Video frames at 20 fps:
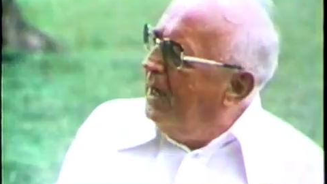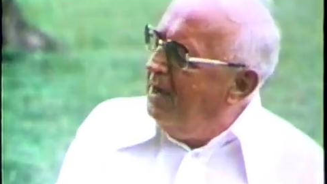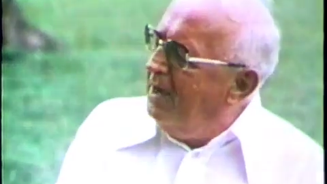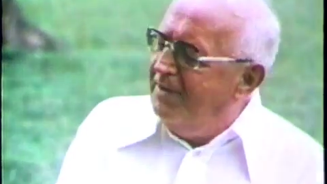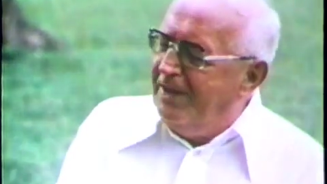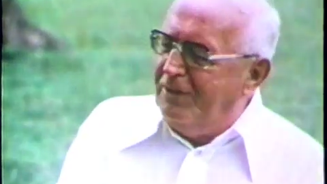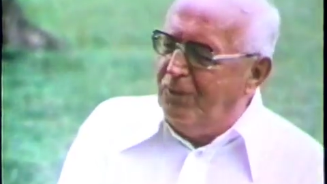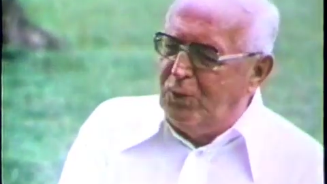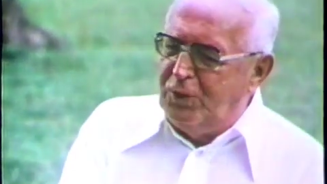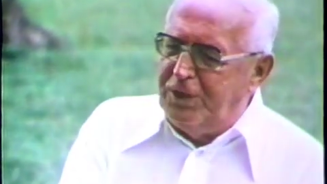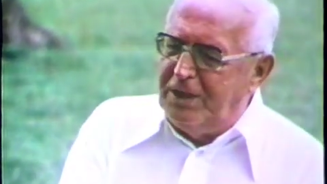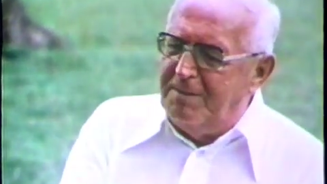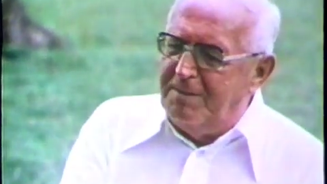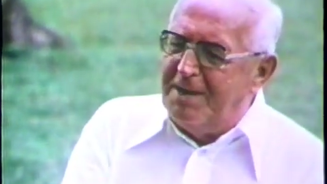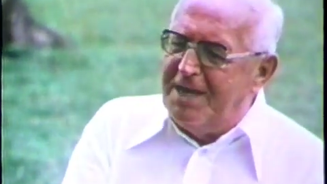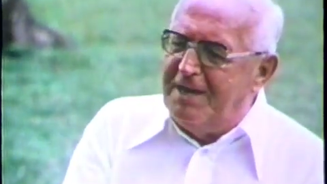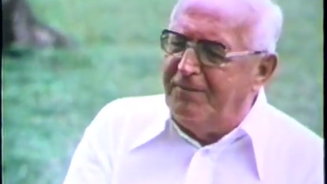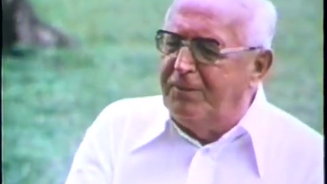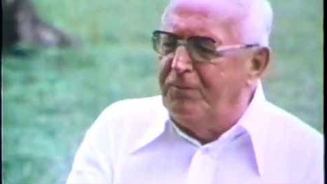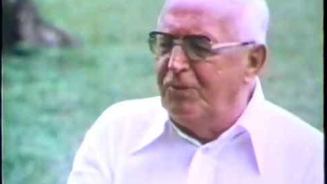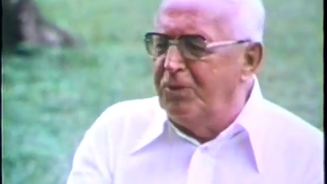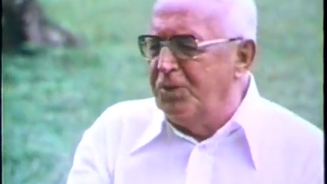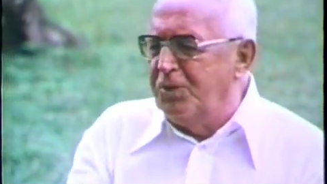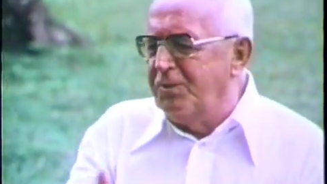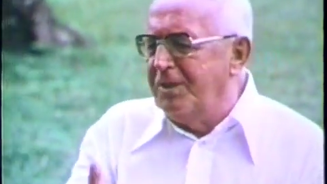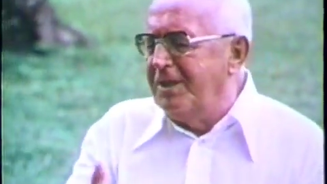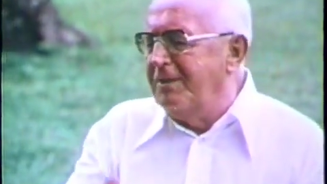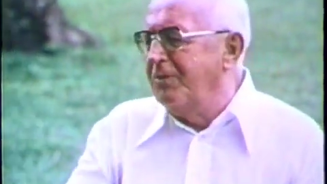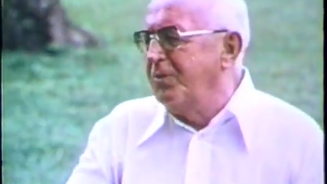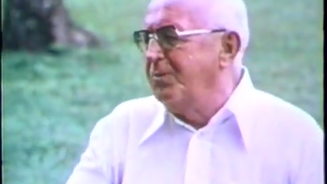I went to see him
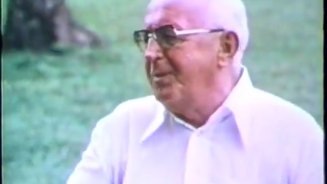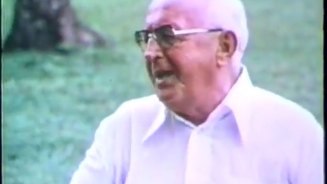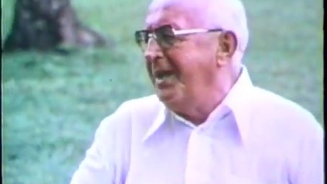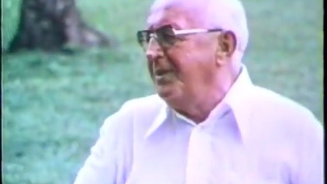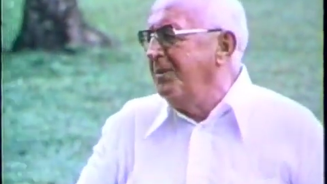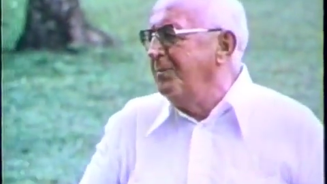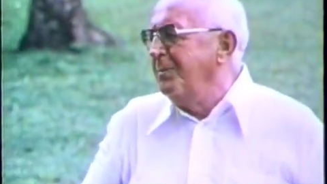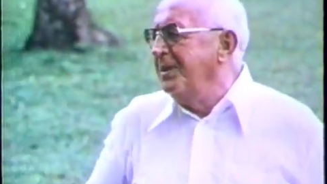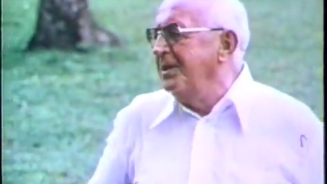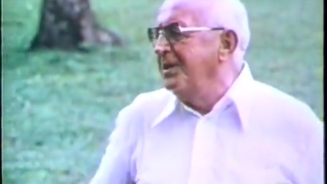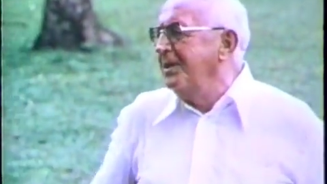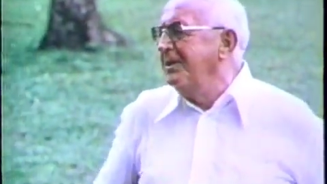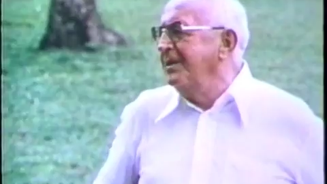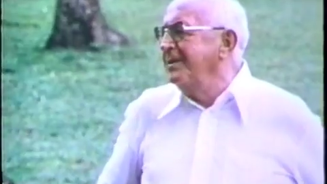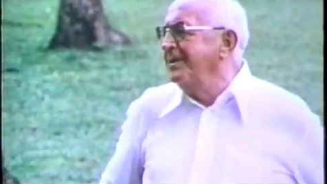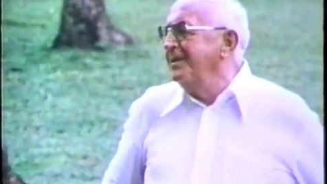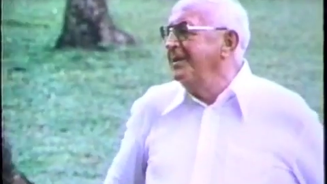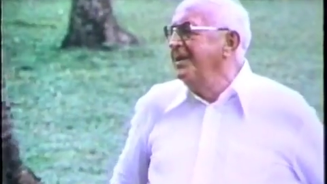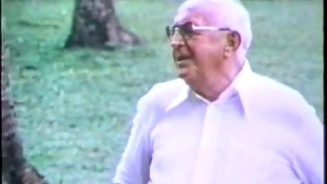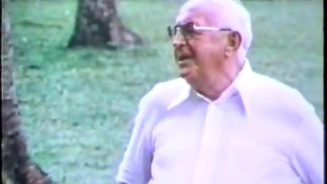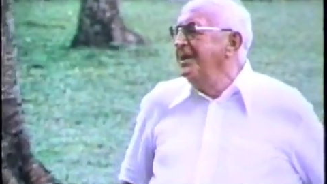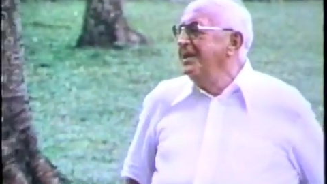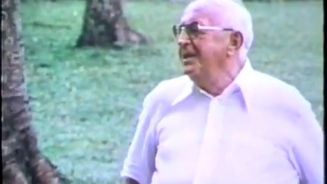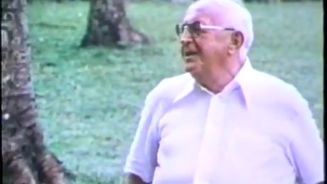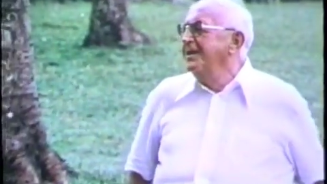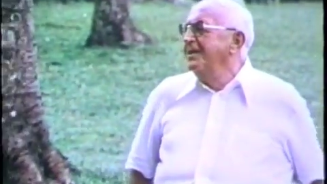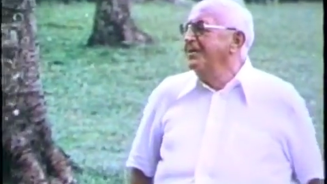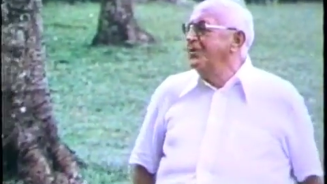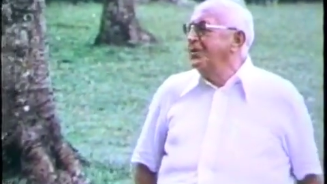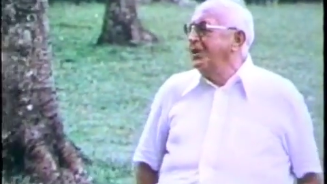afterwards when I was back in America. Yeah.
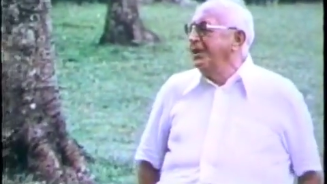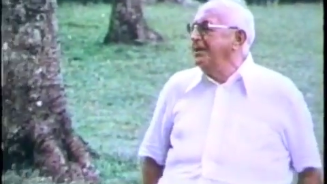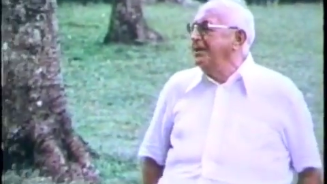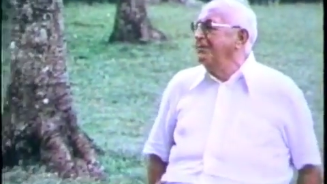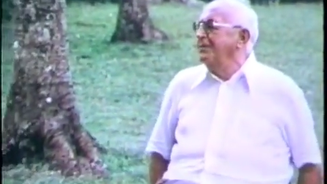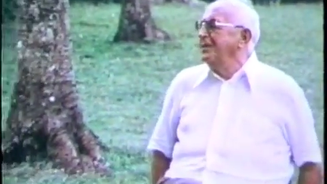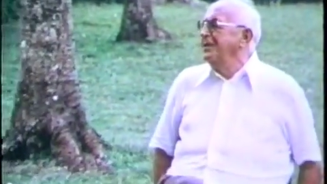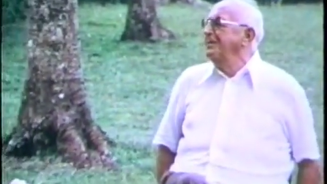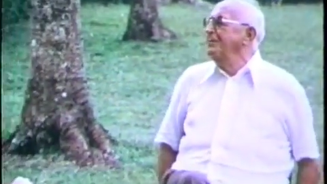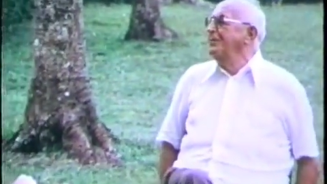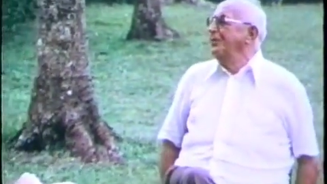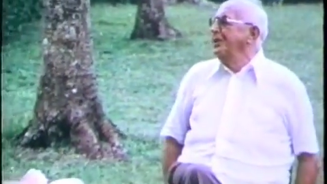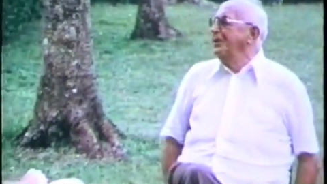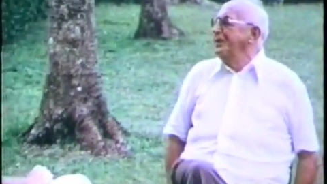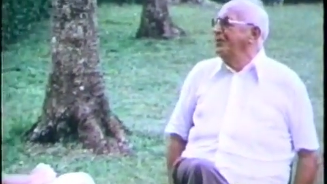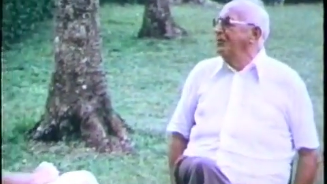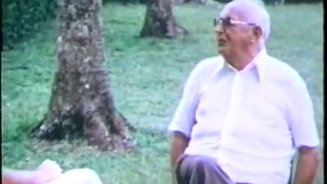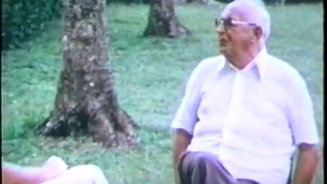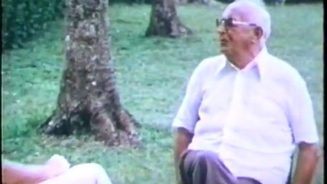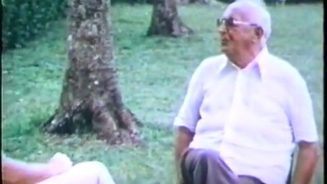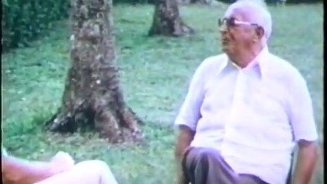I stayed with him for a day or